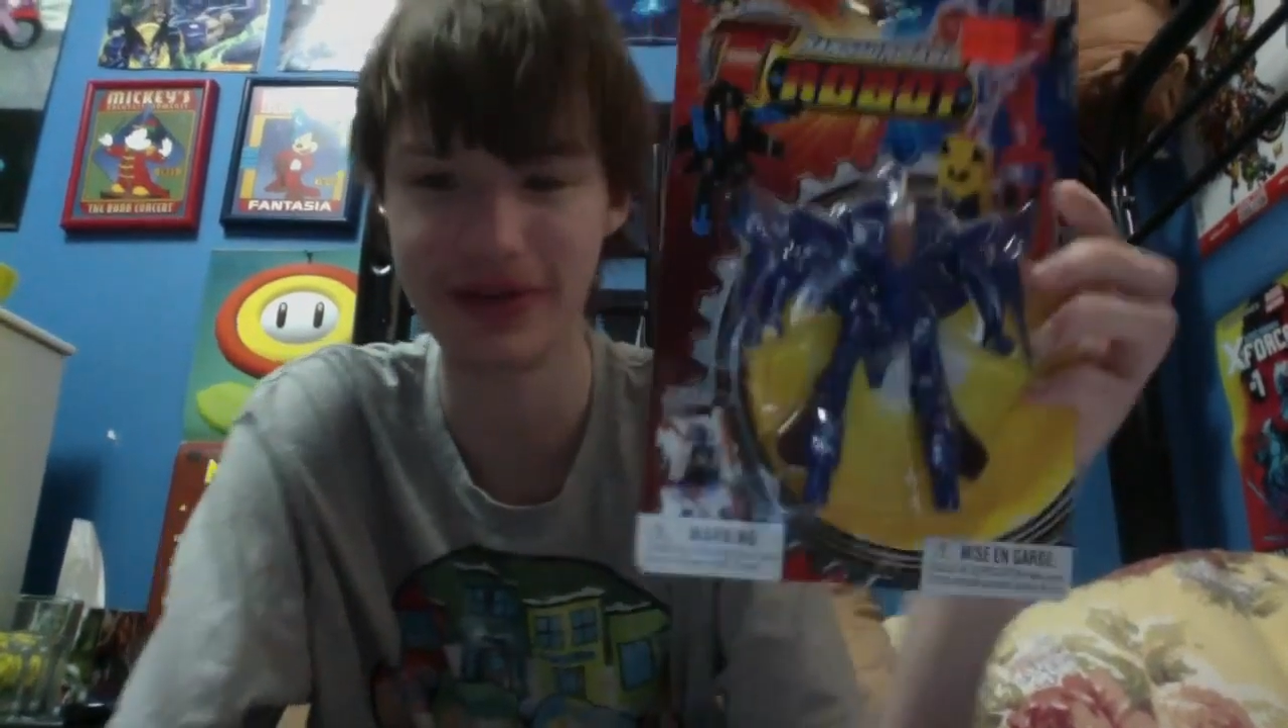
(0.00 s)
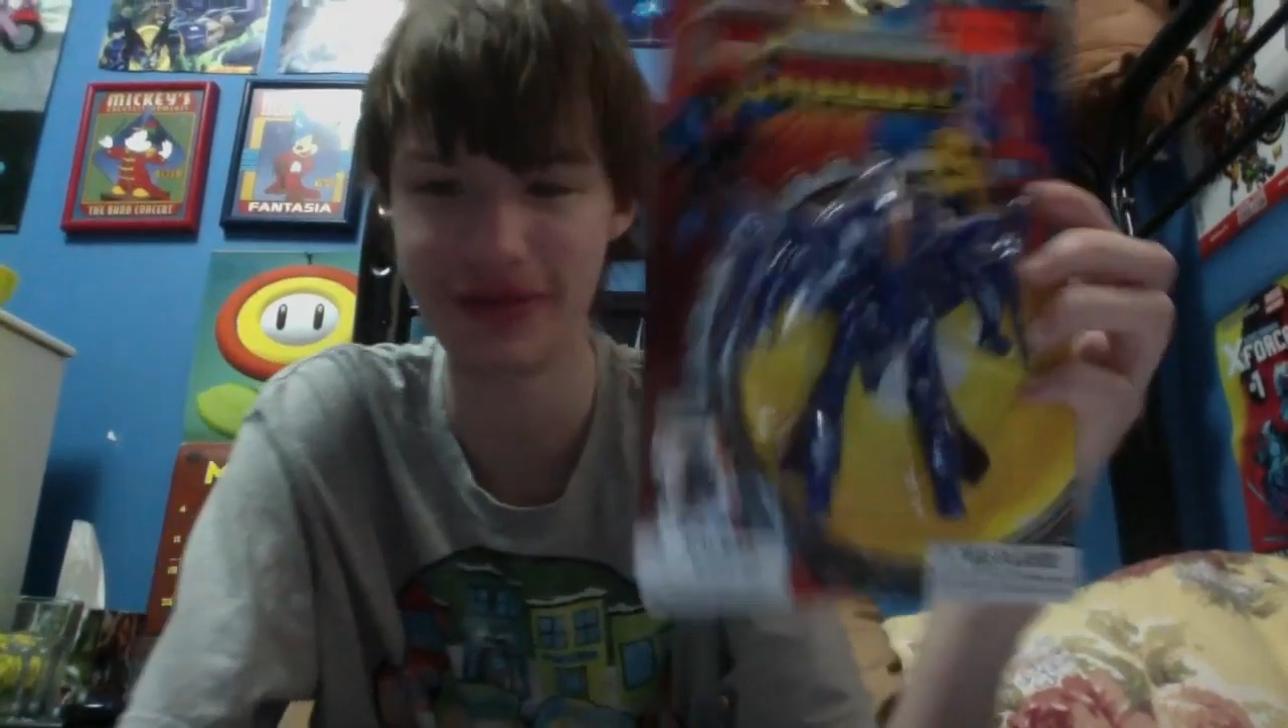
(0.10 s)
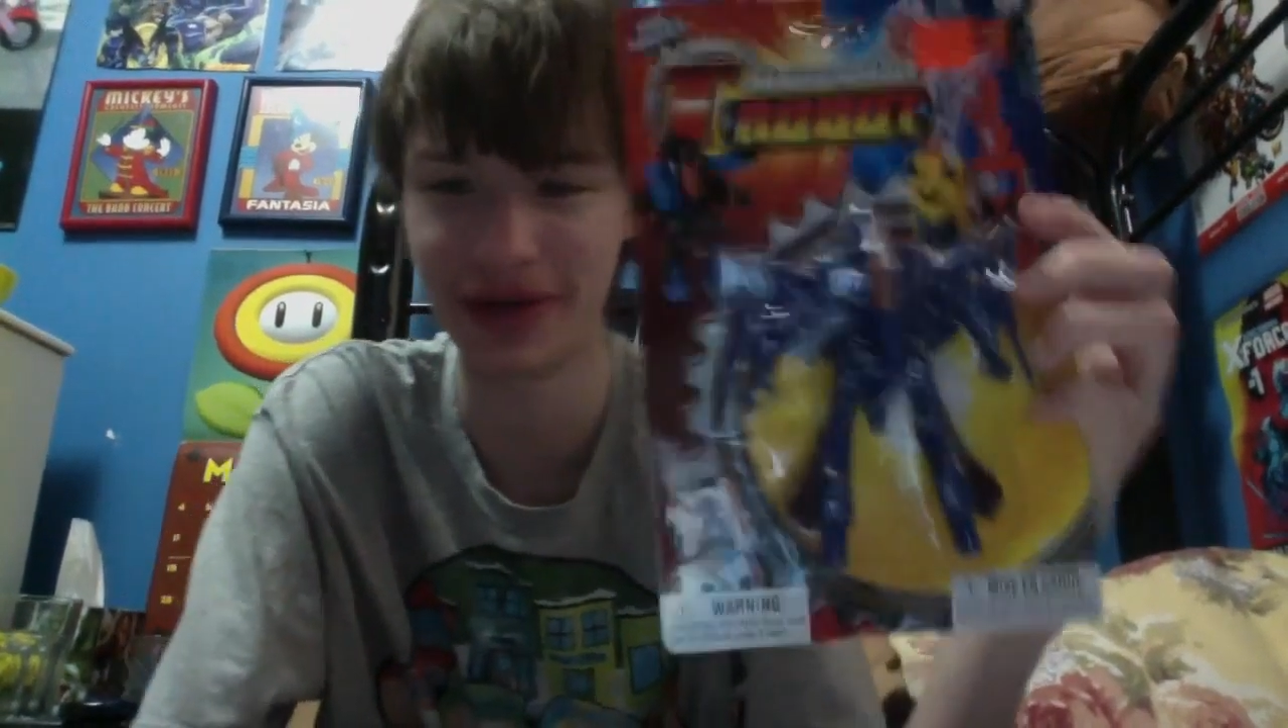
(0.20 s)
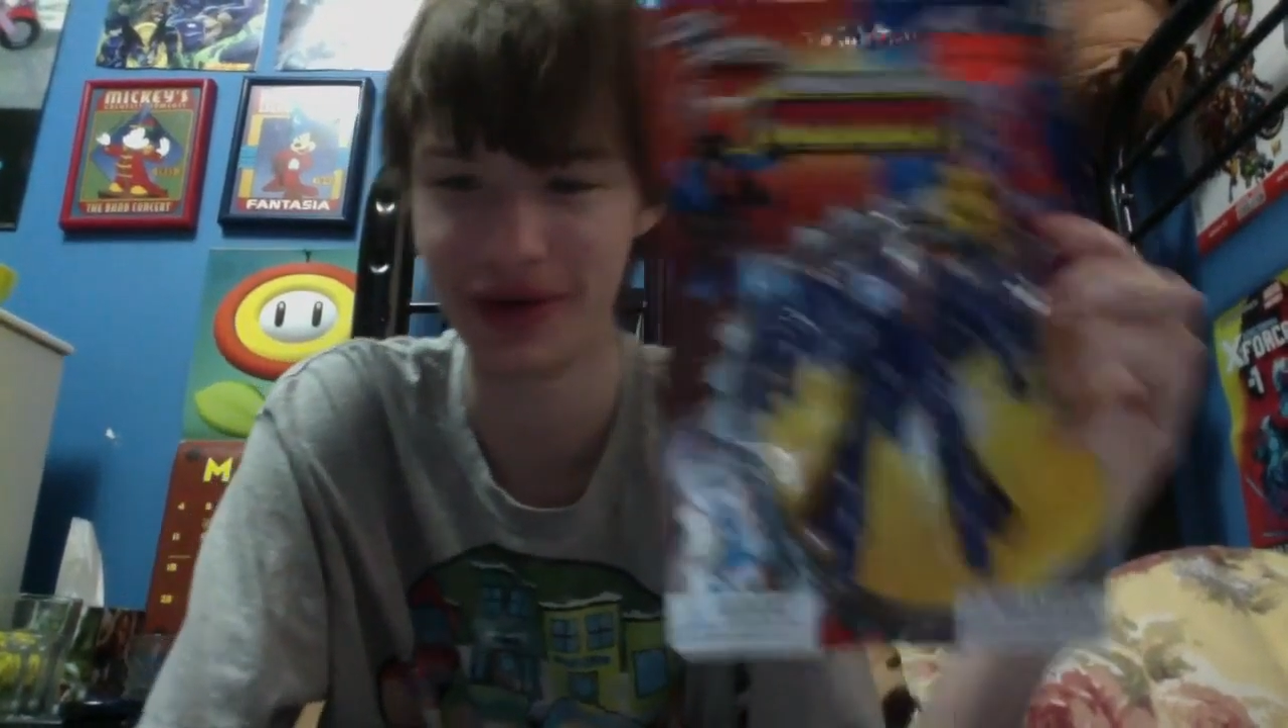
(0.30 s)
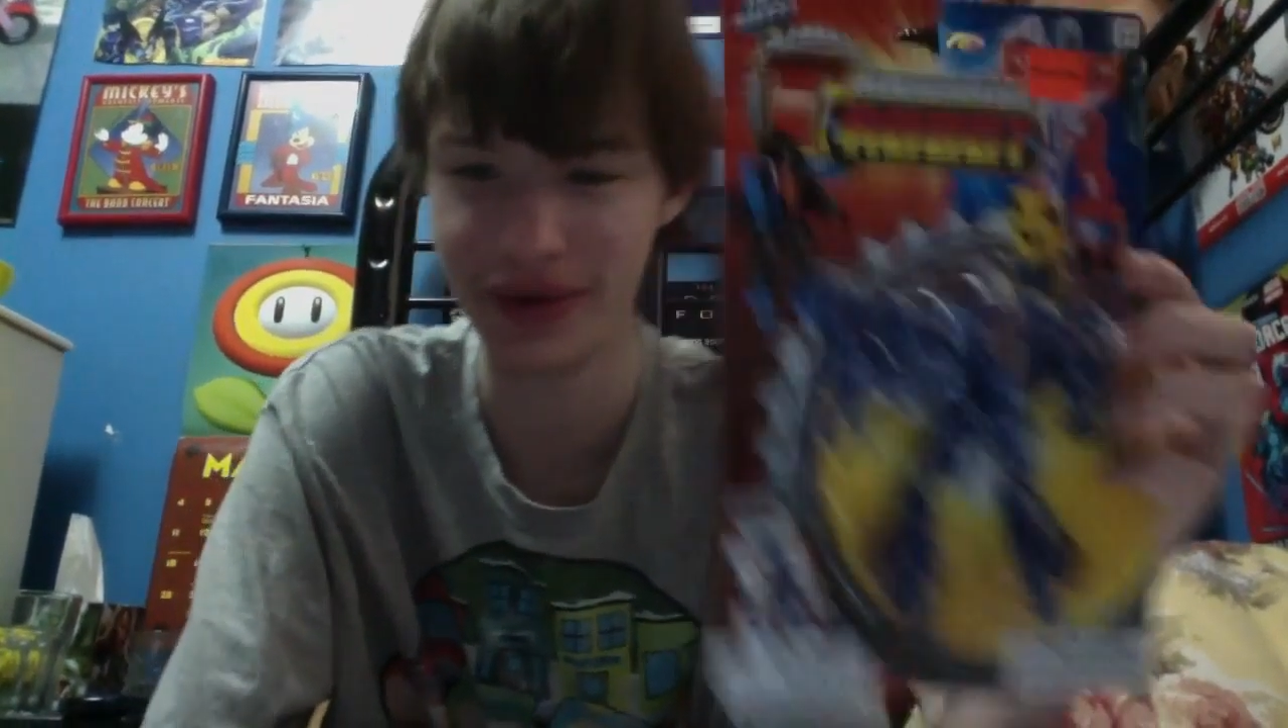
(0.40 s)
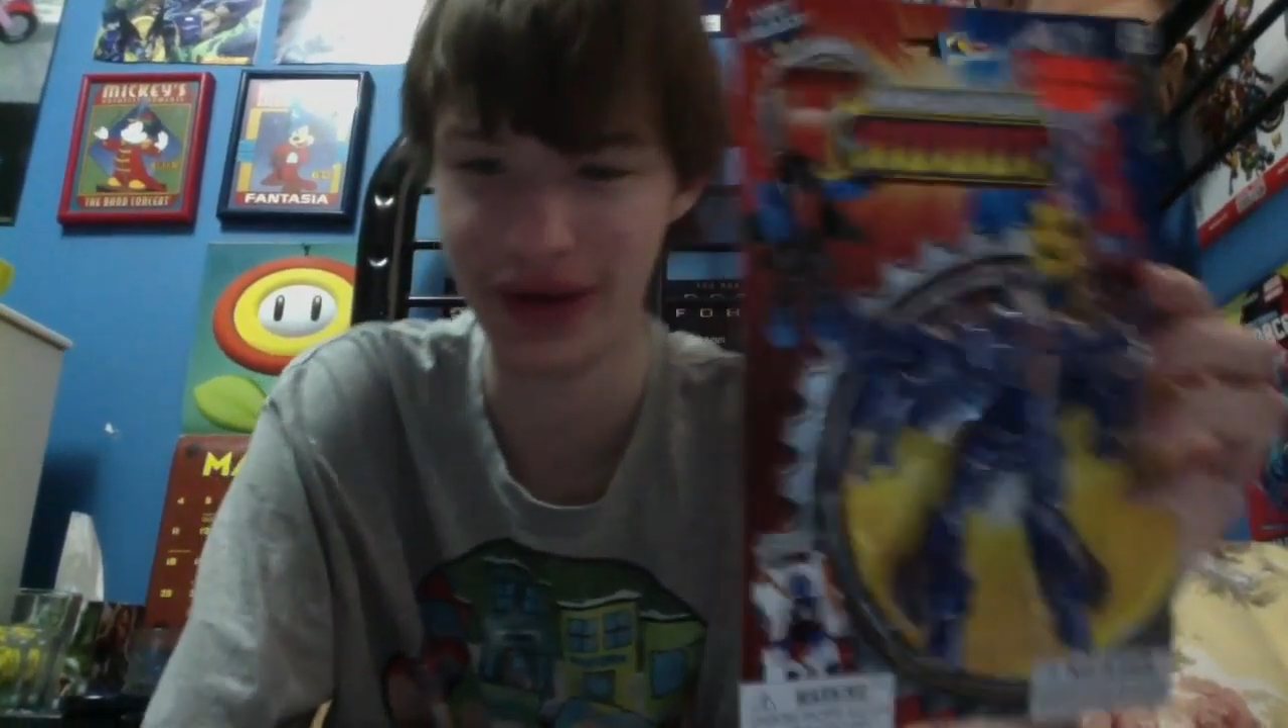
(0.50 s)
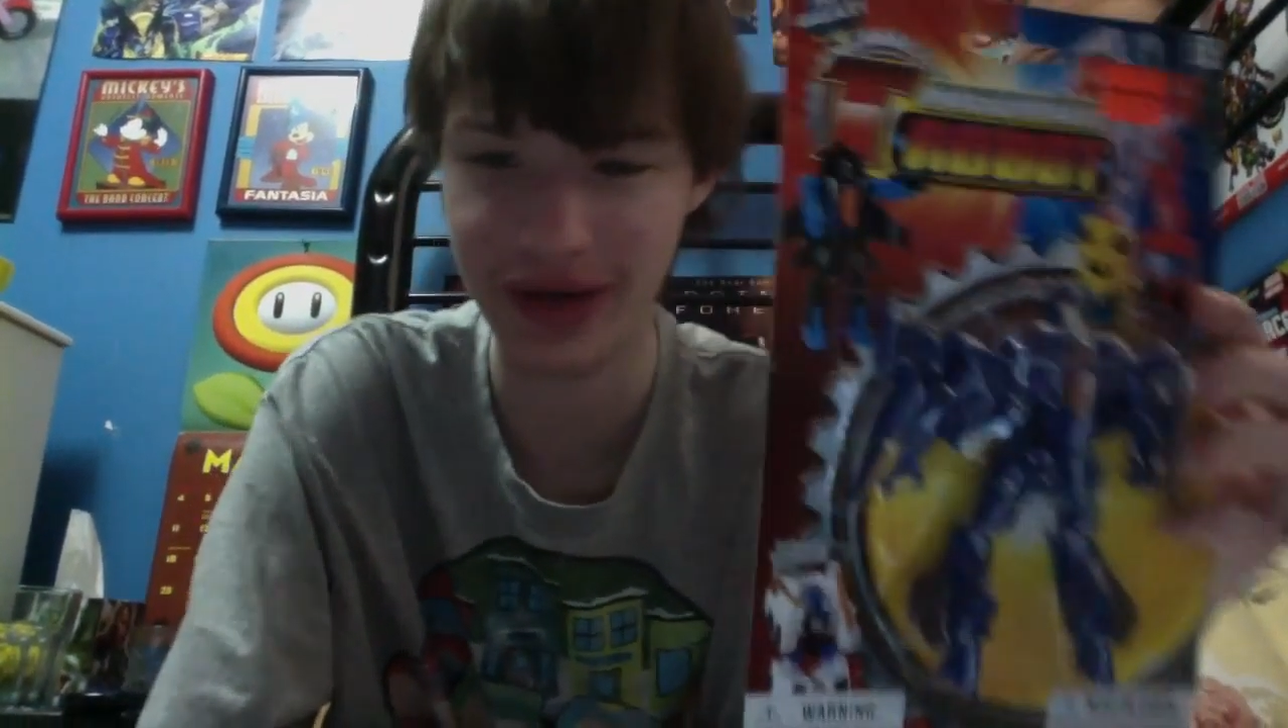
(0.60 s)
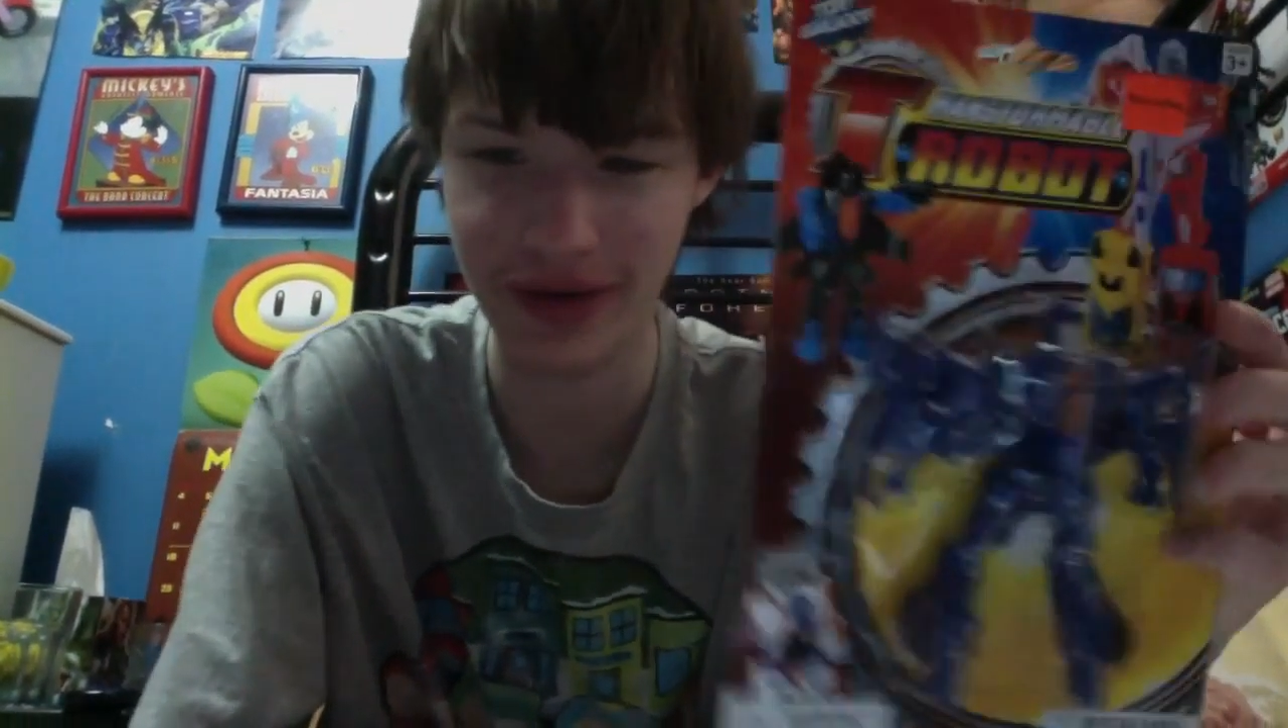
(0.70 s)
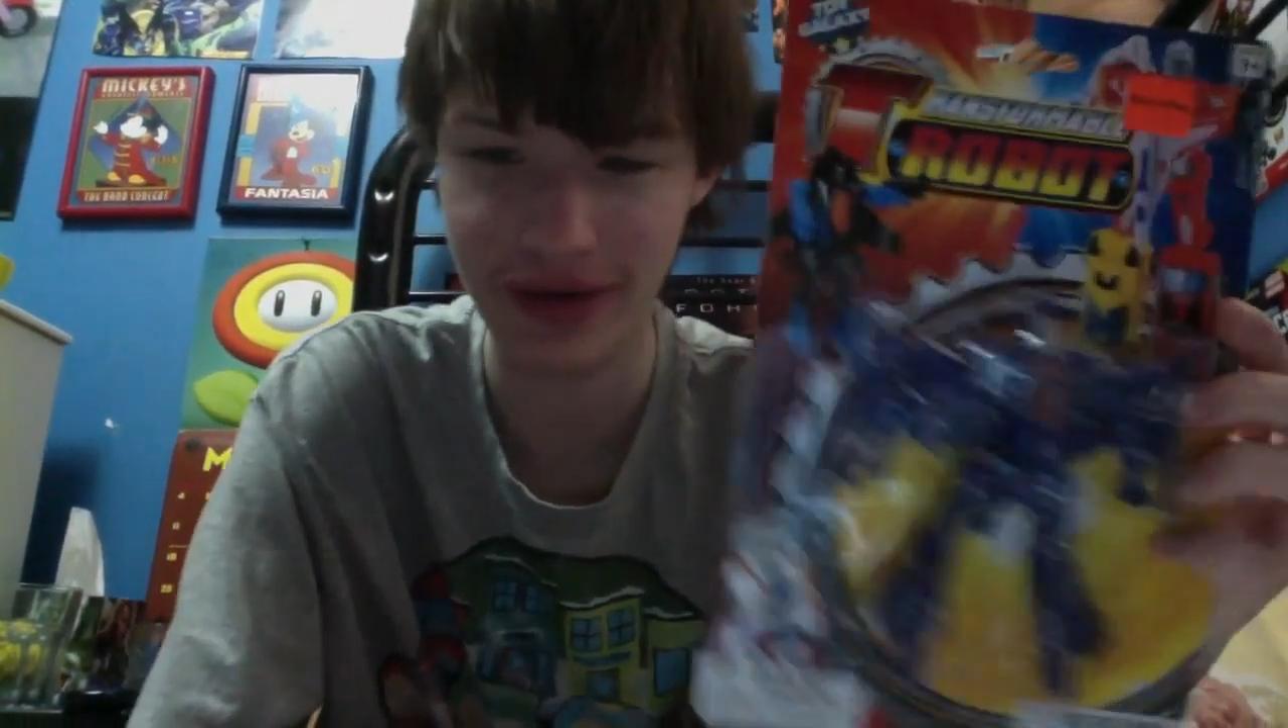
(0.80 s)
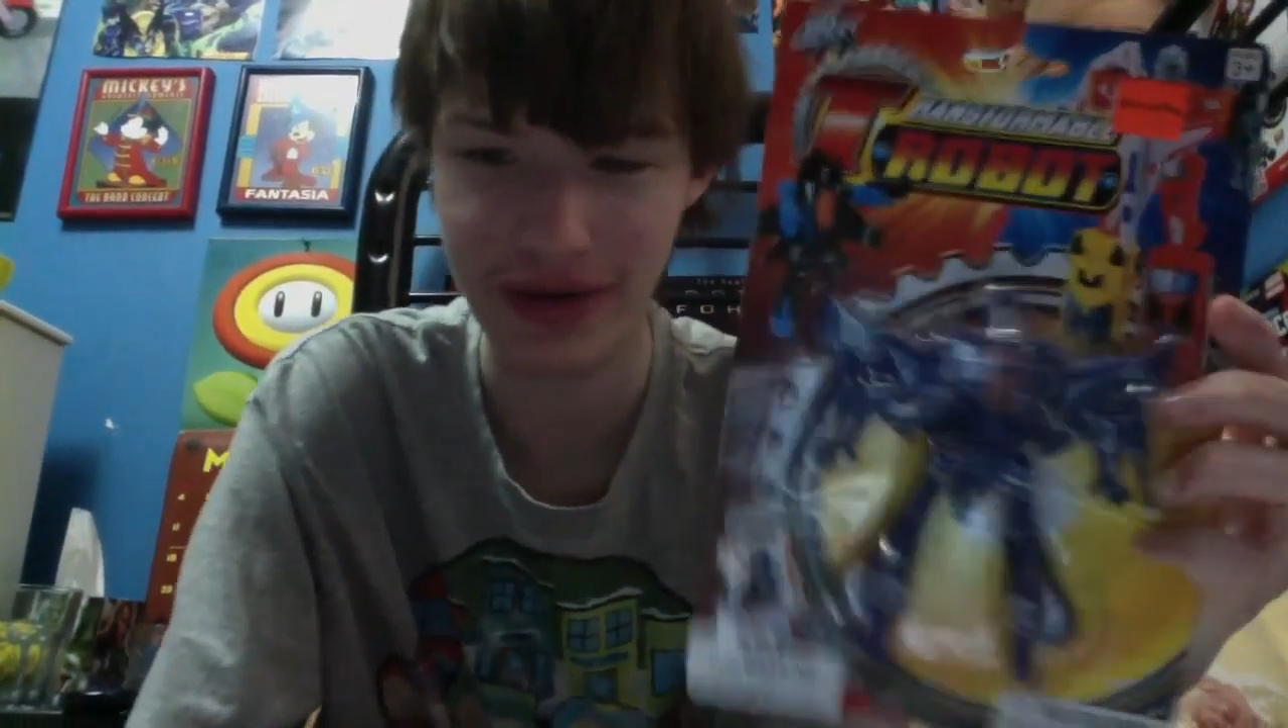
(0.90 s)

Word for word: Thundercracker